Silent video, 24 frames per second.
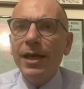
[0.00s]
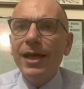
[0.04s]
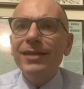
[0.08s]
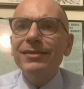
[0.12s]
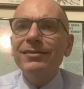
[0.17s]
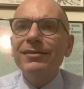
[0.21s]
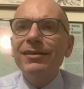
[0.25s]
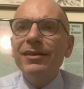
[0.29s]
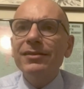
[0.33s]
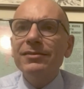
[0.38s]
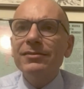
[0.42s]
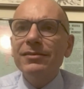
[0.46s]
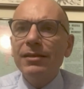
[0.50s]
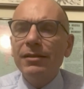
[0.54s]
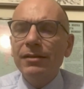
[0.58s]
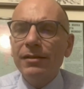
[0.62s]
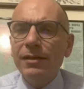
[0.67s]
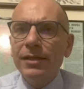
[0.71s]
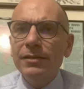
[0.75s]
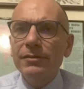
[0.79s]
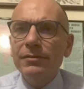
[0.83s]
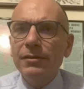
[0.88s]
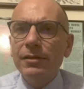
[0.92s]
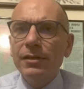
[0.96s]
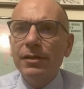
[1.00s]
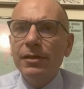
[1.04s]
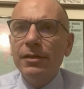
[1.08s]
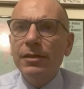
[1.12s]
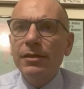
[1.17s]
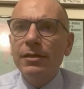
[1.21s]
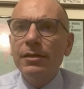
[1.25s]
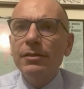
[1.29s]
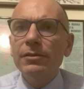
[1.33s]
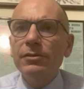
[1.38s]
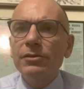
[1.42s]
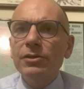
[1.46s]
a transatlantic
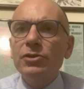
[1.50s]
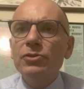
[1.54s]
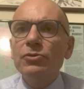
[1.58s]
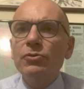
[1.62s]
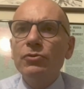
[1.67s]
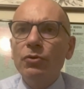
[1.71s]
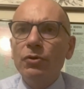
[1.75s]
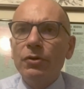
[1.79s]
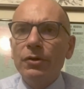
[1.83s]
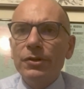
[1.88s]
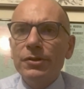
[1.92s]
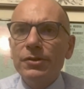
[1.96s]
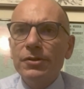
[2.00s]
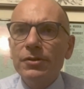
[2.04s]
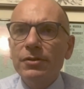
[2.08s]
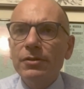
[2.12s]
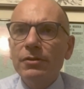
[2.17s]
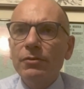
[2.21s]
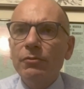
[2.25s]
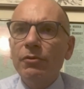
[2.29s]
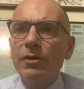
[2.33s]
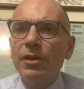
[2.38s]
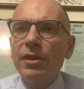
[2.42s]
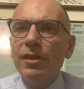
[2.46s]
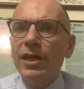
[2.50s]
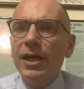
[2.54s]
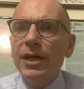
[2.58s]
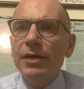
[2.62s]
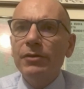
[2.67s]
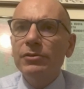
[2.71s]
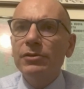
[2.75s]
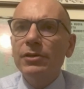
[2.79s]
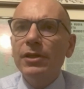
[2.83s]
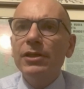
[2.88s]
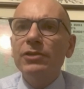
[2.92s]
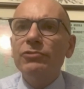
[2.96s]
discourse,
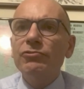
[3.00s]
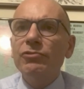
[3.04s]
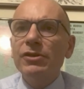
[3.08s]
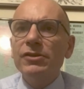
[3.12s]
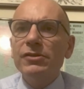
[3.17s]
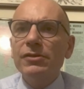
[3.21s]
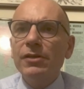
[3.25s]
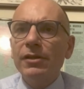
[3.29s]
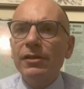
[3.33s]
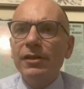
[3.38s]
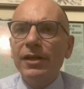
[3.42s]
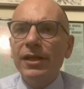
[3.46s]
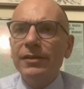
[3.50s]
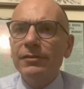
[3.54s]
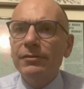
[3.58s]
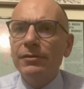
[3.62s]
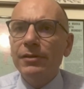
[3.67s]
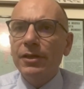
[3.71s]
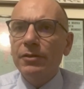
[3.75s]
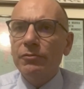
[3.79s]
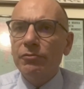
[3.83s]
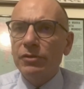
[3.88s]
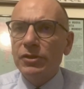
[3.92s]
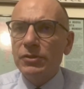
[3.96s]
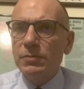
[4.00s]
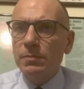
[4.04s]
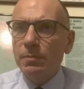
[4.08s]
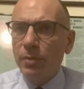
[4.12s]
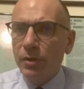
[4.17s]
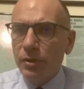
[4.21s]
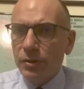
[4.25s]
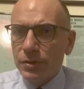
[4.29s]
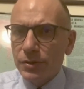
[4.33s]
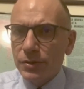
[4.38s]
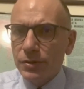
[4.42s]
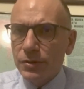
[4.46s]
without a transatlantic
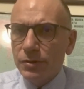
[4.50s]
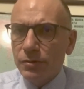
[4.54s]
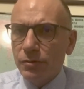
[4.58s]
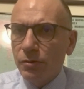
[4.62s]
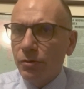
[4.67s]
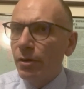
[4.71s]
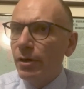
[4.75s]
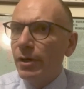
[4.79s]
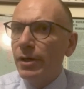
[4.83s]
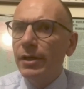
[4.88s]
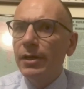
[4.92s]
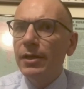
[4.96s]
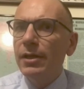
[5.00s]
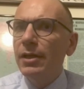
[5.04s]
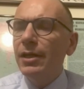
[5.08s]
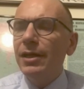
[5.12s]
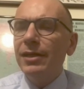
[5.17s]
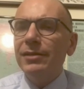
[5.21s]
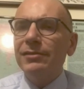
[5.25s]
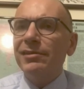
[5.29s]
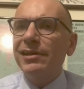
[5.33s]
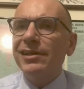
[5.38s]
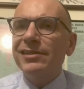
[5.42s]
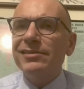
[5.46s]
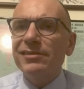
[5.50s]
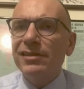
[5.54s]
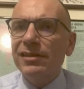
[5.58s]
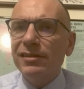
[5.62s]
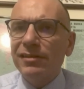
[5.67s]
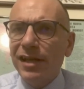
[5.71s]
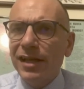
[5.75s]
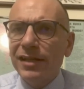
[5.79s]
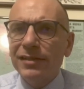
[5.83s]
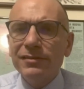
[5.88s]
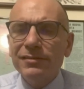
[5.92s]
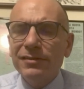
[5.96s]
response or a
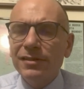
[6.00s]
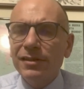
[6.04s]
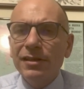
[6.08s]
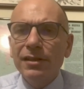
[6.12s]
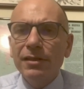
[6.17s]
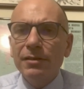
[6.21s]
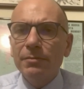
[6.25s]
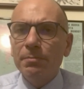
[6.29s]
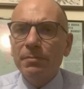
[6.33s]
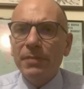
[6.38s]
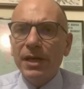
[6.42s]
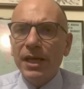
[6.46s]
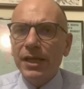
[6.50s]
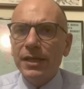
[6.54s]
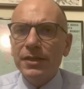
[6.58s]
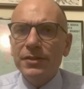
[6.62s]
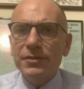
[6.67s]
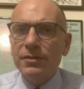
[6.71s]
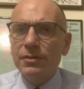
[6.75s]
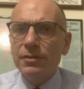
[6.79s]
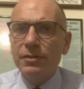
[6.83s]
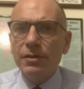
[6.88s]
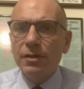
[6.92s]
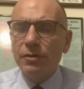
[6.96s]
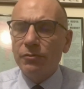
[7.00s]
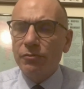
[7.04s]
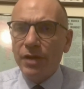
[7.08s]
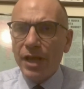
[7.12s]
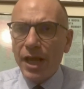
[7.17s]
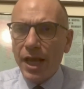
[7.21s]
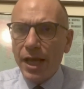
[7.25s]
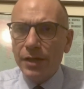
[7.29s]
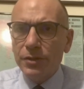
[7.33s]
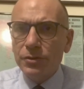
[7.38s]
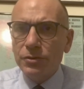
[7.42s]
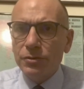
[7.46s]
transatlantic-based
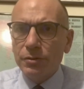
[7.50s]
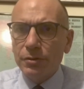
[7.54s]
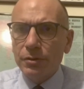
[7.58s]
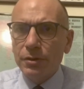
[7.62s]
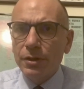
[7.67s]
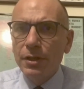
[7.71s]
reaction.